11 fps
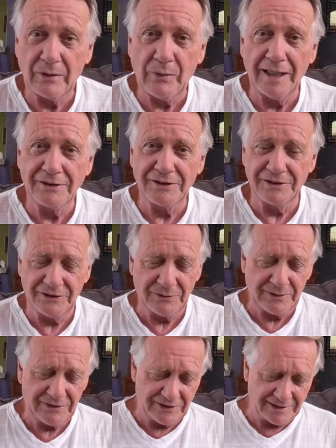of questions. It
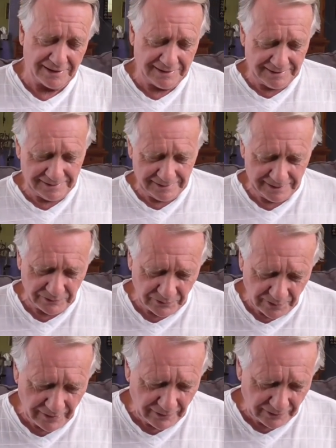was
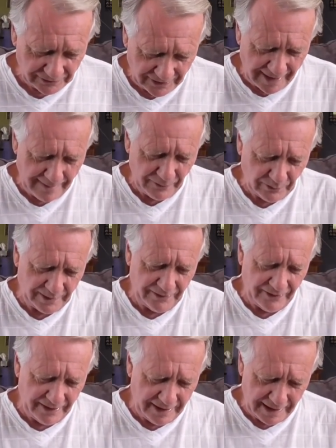one of those times
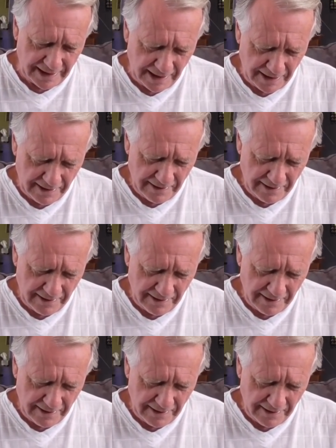when the